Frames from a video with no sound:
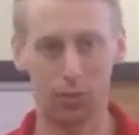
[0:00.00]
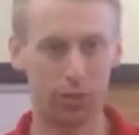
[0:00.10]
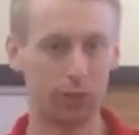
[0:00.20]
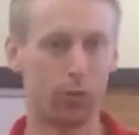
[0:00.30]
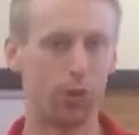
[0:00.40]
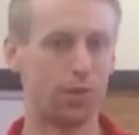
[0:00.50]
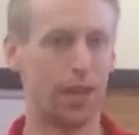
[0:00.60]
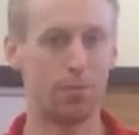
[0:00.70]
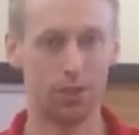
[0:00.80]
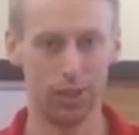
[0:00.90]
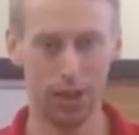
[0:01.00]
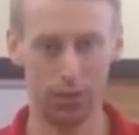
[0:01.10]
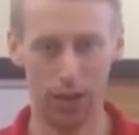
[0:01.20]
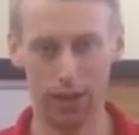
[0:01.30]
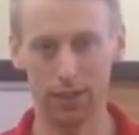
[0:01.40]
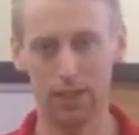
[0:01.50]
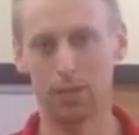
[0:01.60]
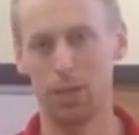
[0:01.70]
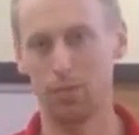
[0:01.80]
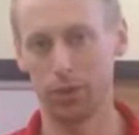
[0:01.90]
3-4 times a day, right?
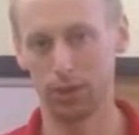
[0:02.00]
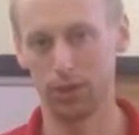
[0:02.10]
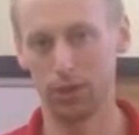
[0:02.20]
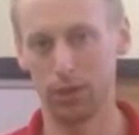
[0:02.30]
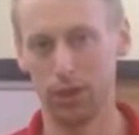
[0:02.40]
That's typical.